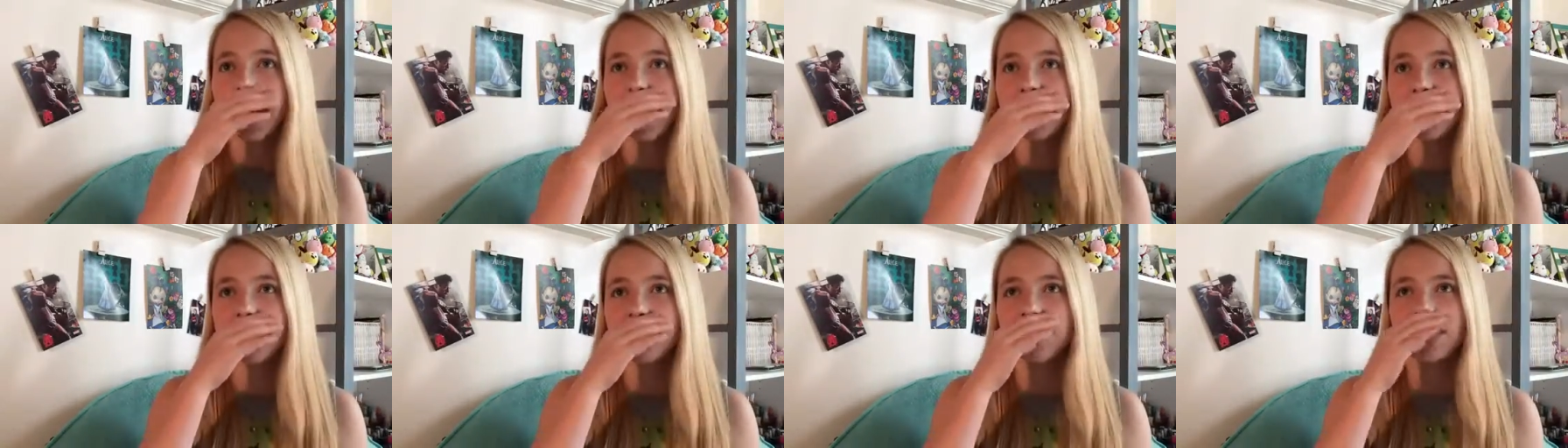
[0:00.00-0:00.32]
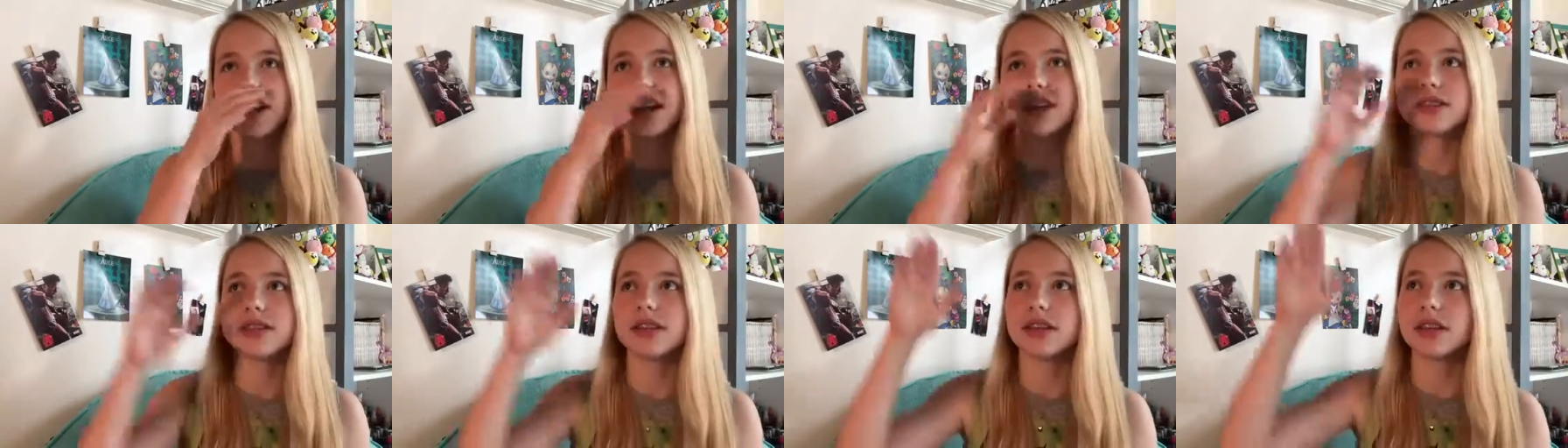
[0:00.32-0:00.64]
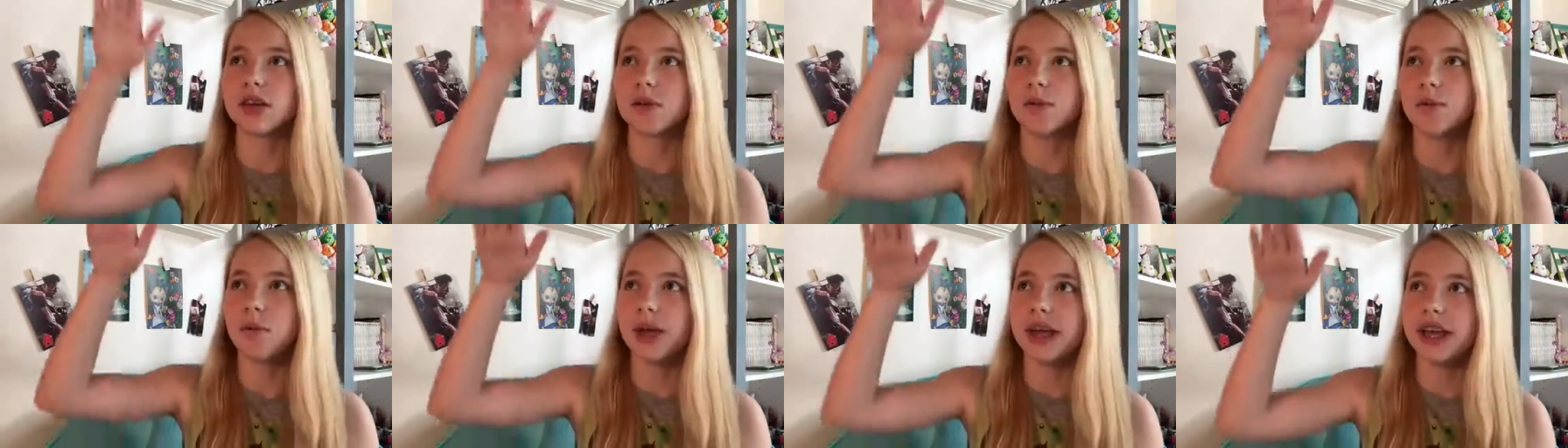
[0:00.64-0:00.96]
Anyway, so
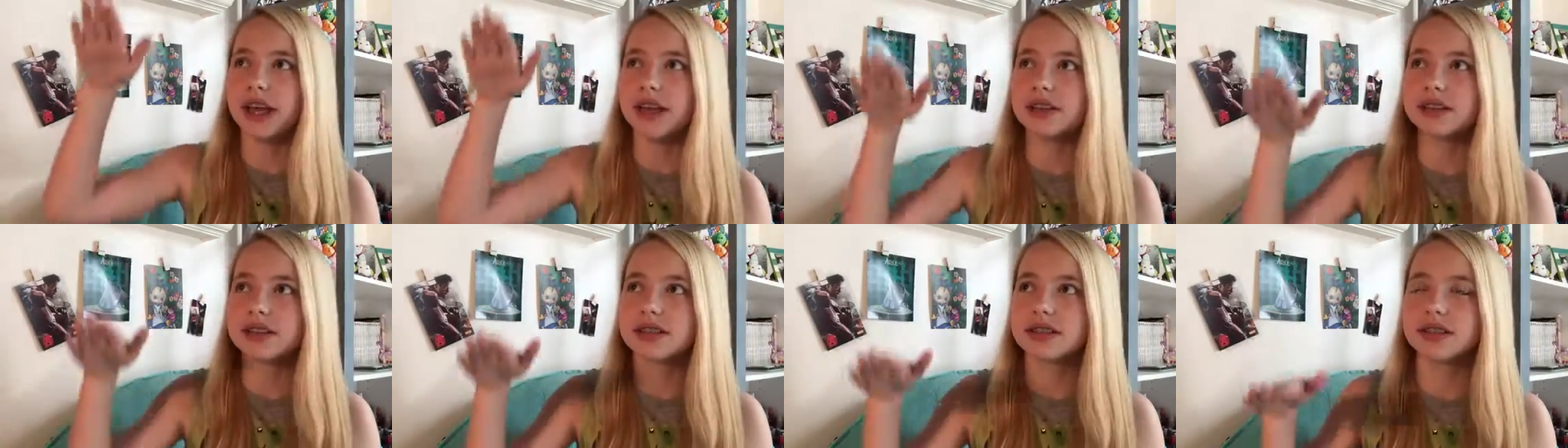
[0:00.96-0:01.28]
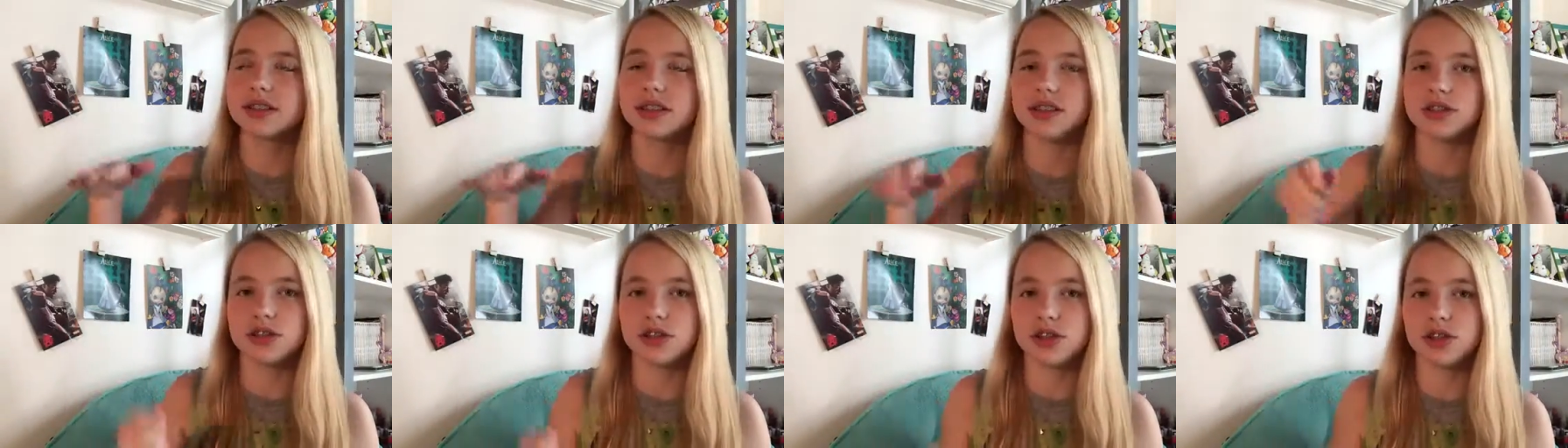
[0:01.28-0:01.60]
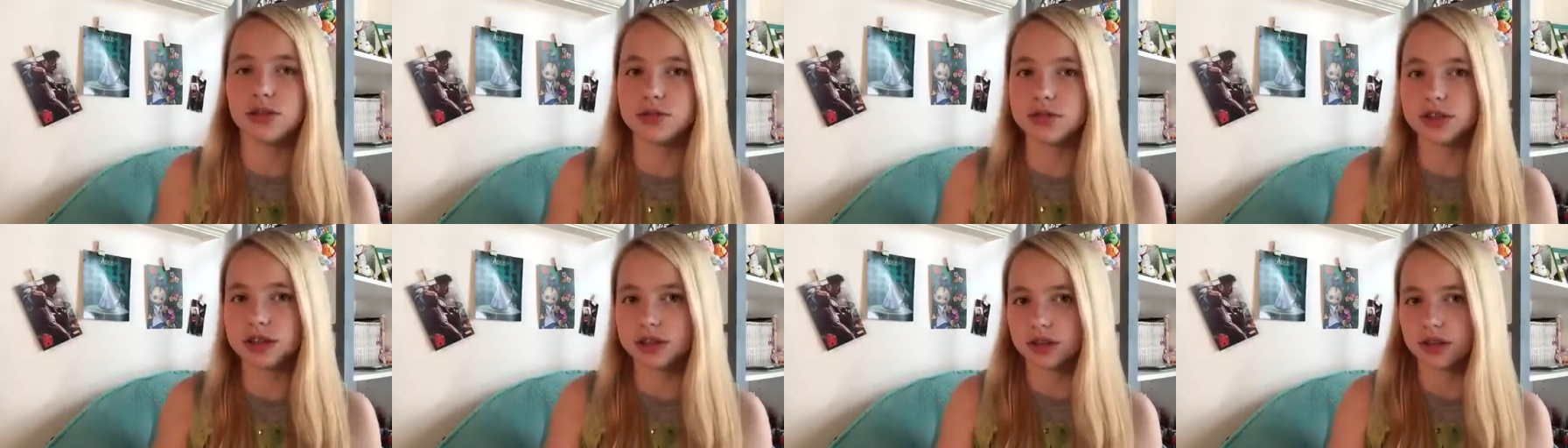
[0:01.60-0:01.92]
the weights, you
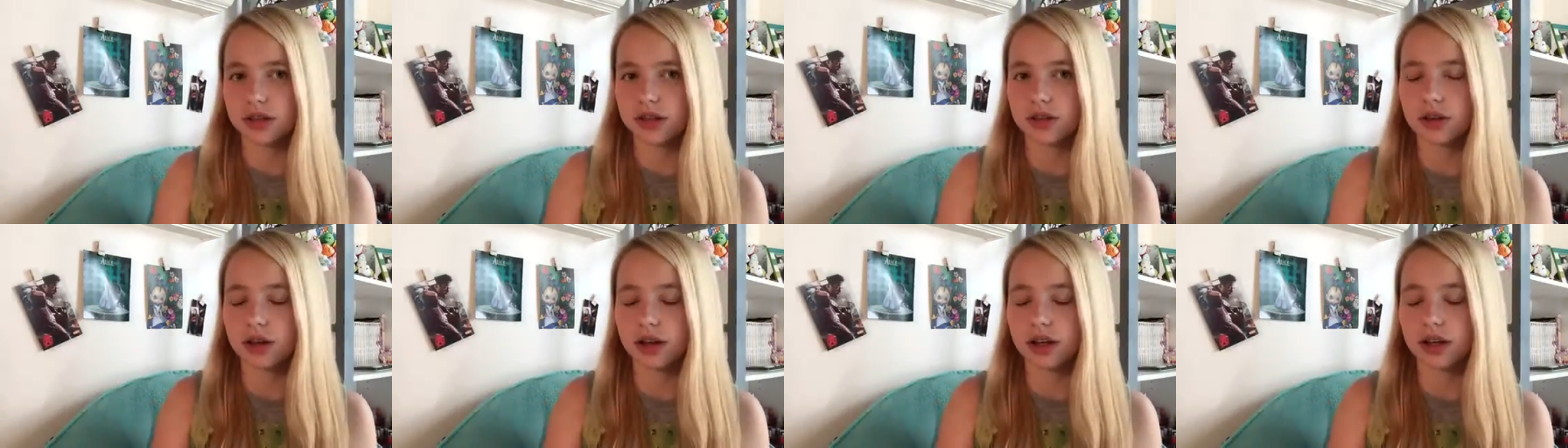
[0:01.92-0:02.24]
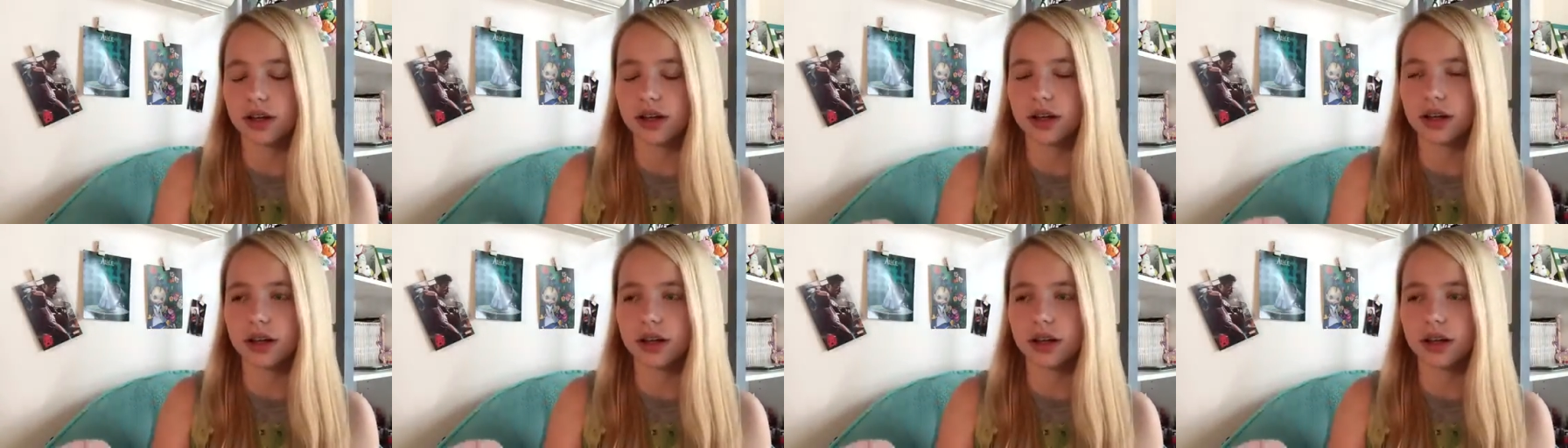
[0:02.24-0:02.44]
choose your